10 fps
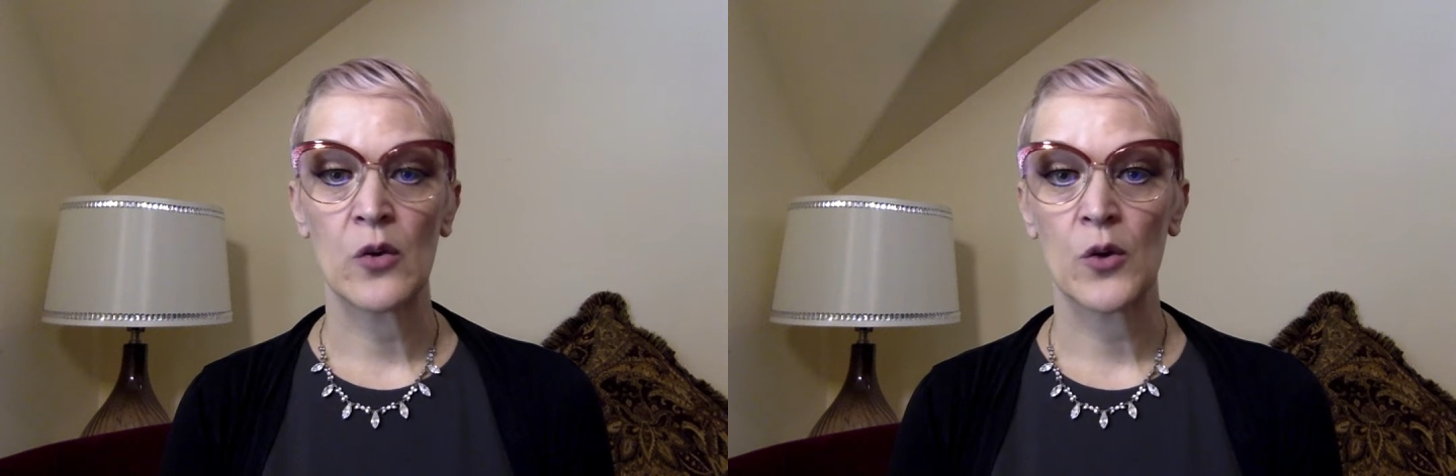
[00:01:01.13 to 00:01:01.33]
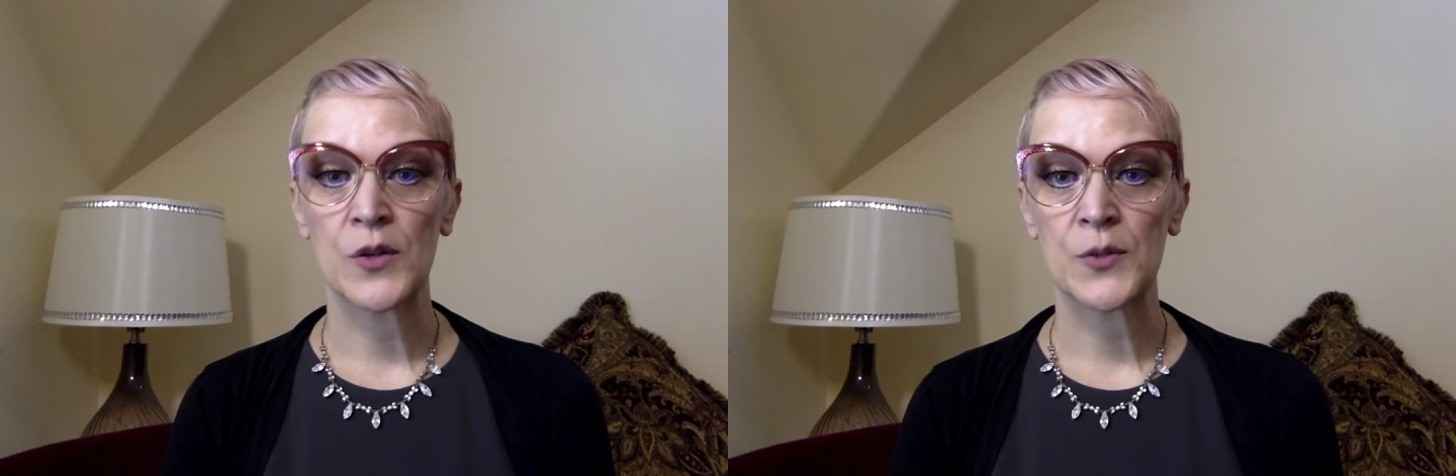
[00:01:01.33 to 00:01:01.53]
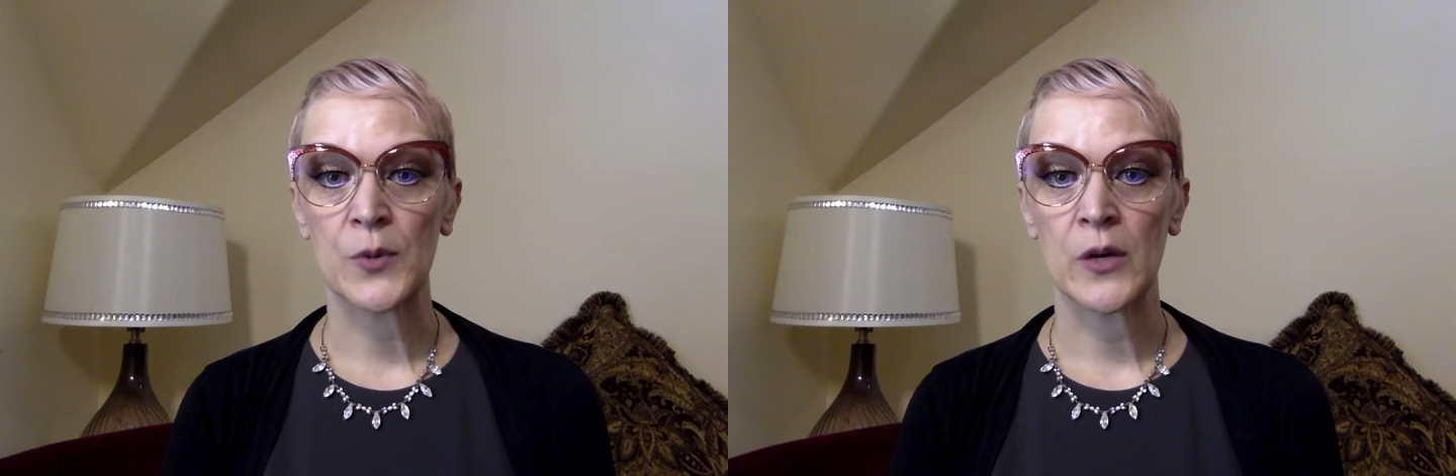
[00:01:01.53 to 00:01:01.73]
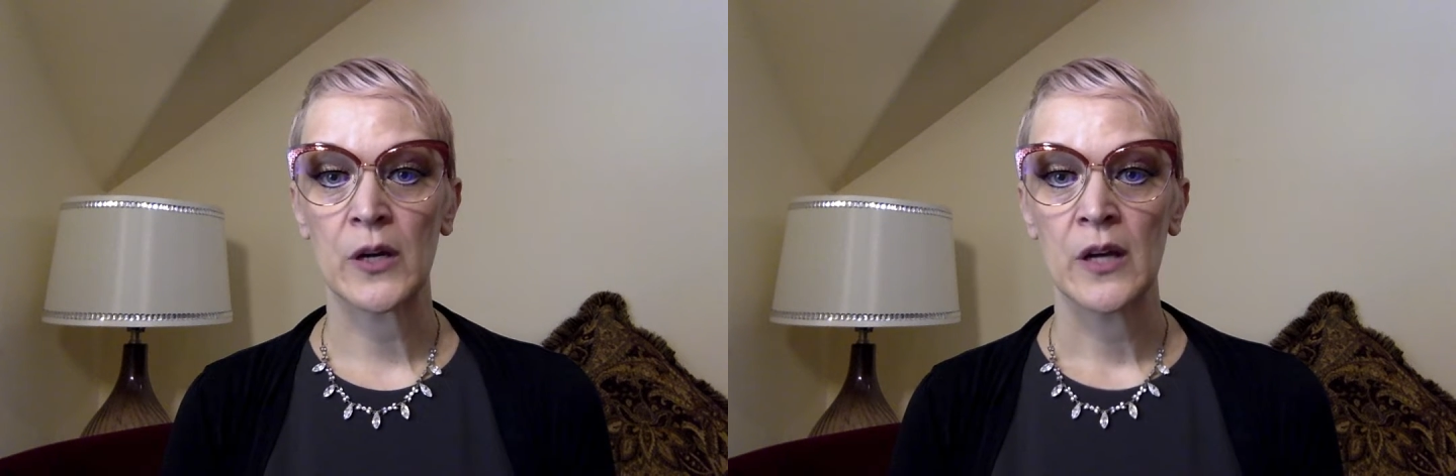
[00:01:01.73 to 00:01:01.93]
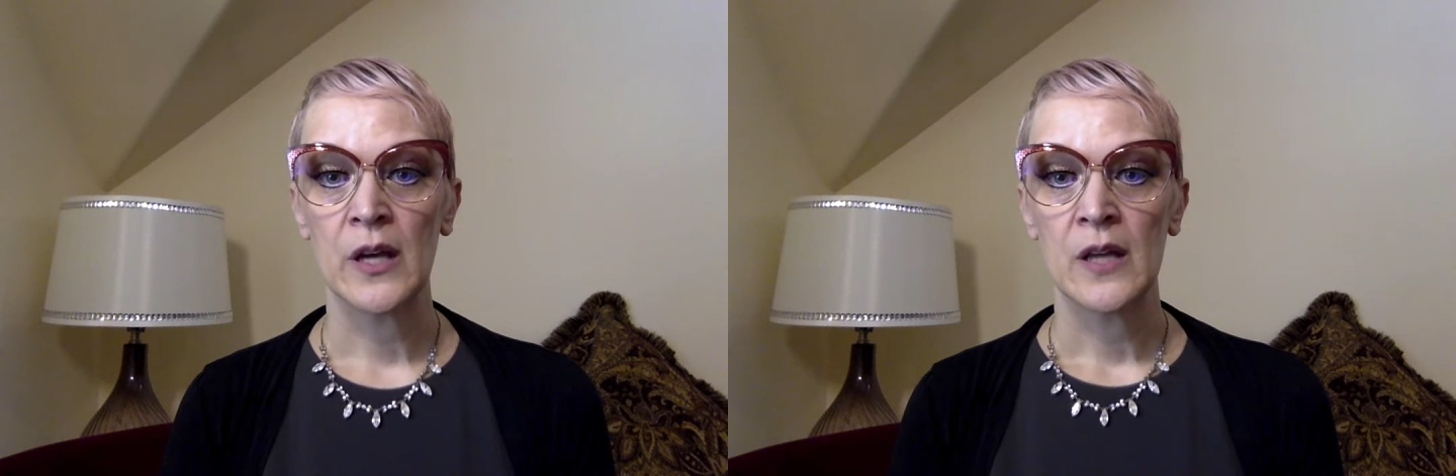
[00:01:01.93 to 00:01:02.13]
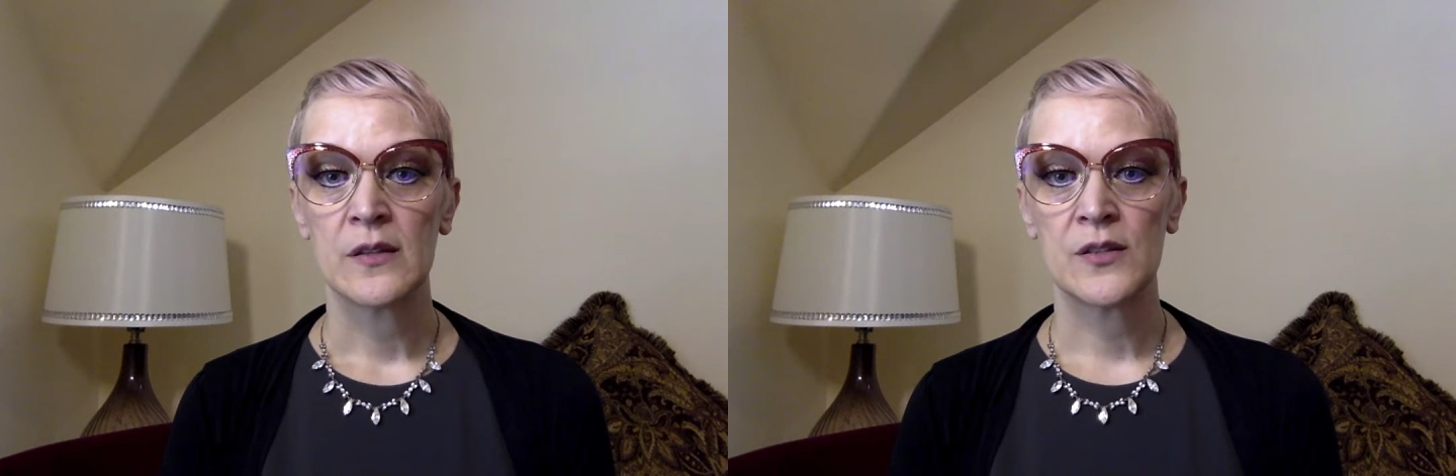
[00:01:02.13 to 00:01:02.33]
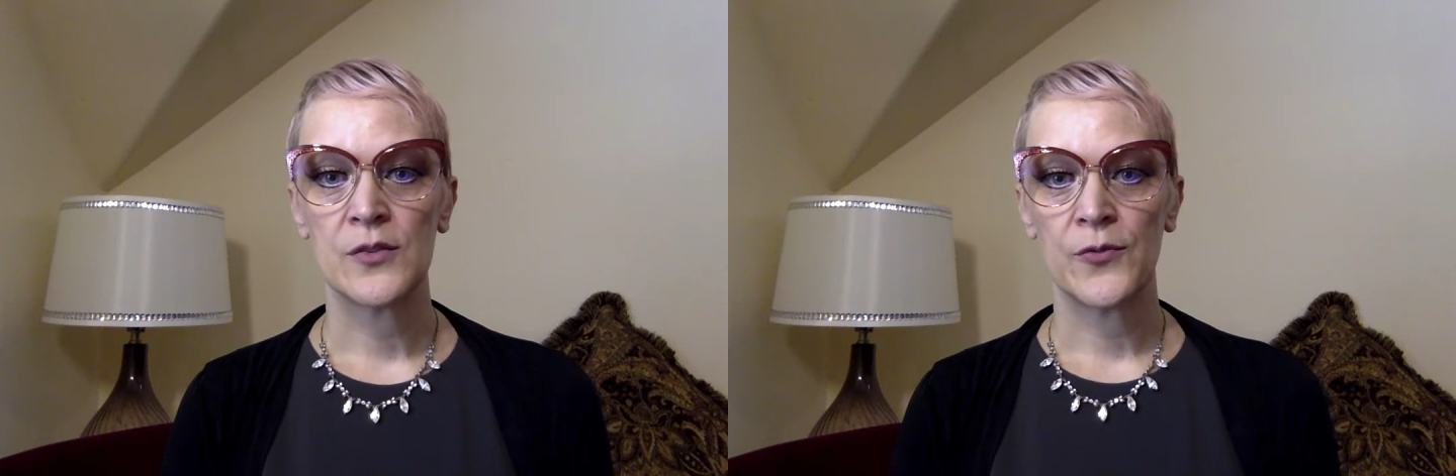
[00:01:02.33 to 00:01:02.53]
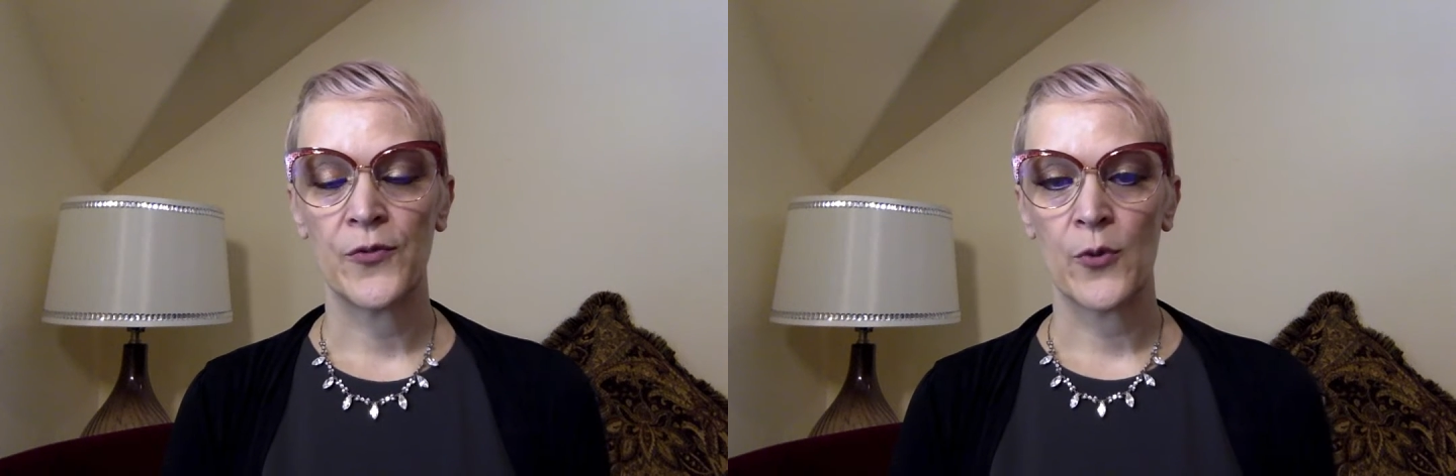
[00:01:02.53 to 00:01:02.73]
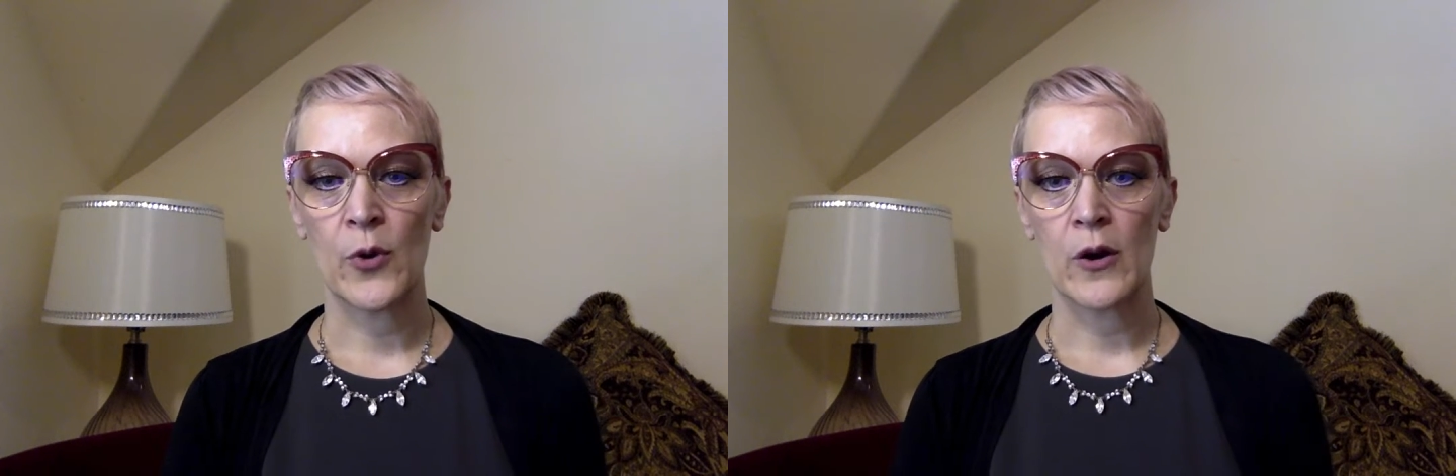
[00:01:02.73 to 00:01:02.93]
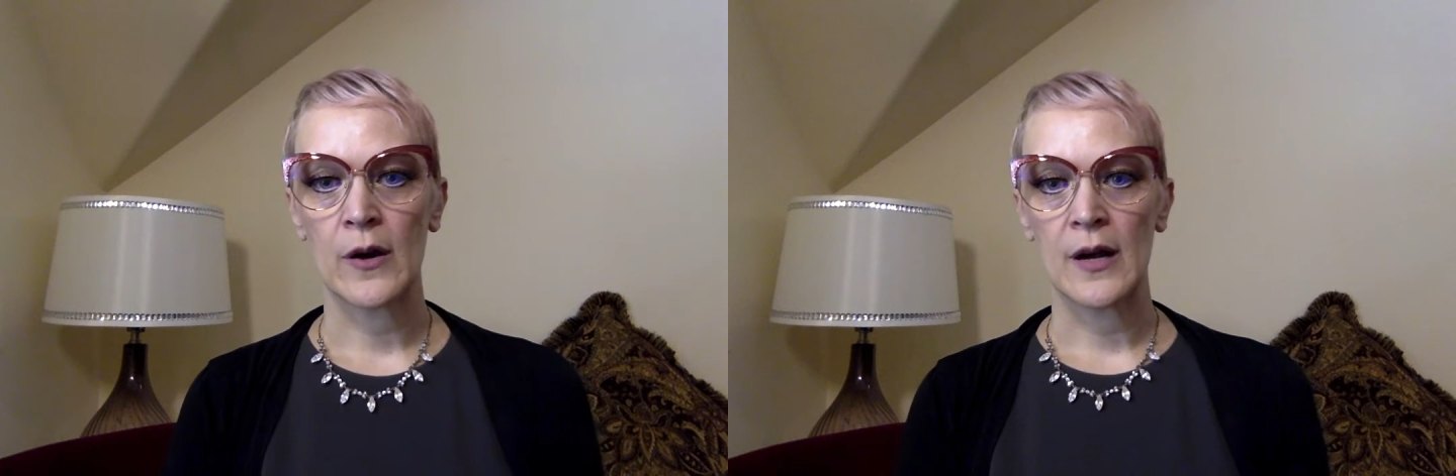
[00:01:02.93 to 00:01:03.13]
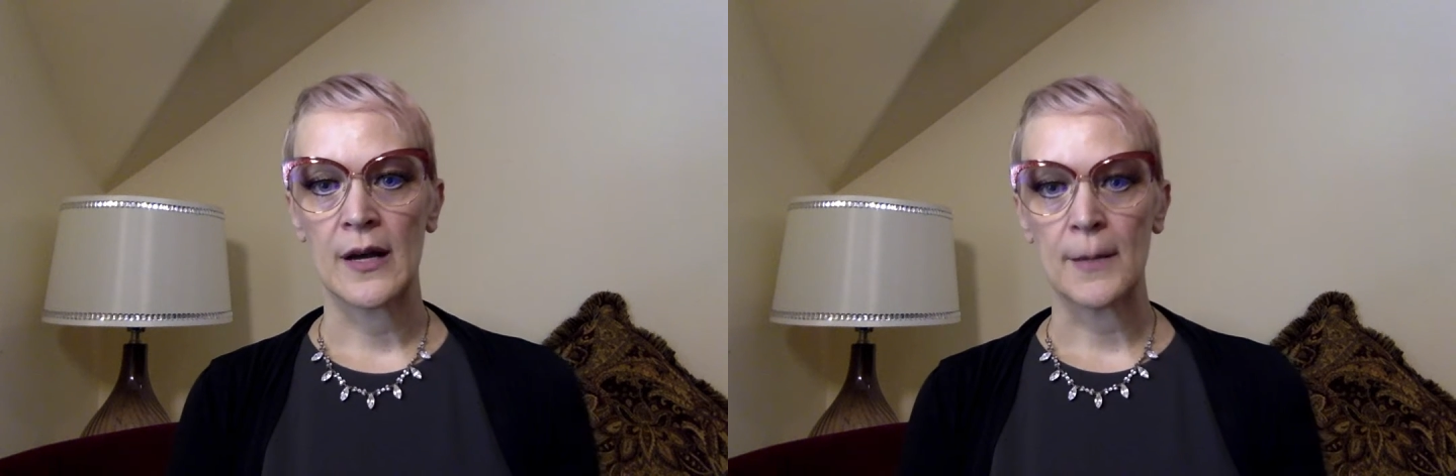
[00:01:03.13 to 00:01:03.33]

coursework for